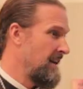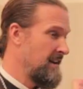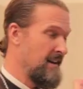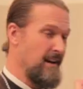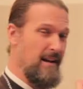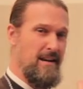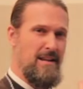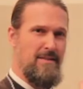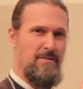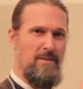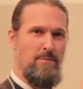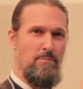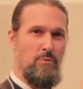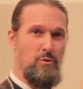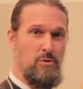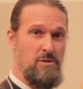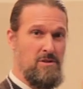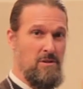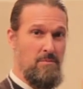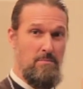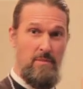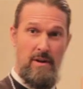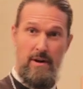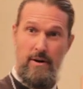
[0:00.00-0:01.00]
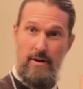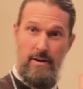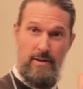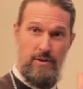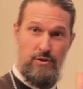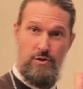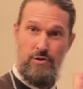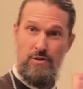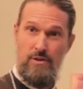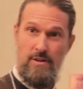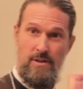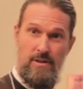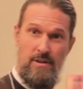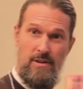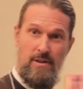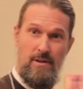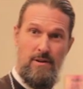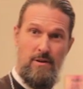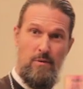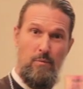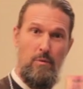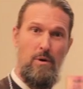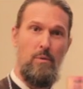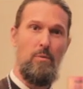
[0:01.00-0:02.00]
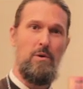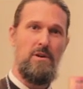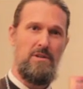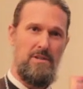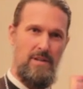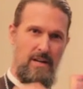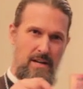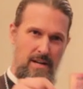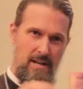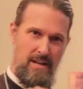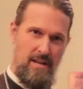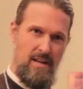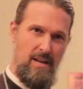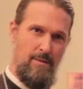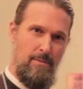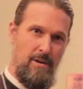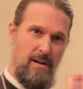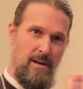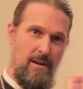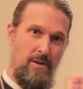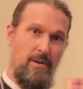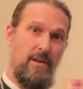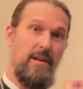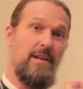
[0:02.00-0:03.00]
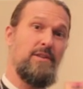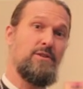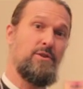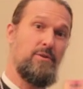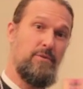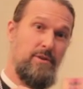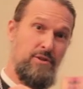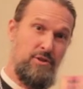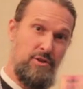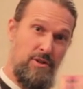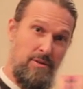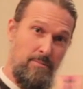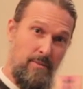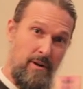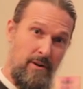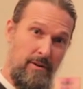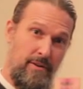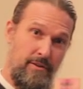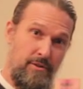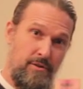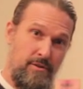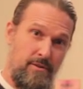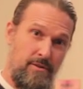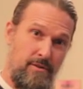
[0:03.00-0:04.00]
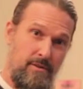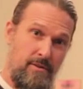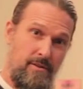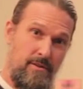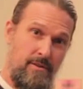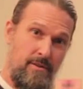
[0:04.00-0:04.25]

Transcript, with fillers: and not even Muslim marriage. What we're talking about is Christian marriage,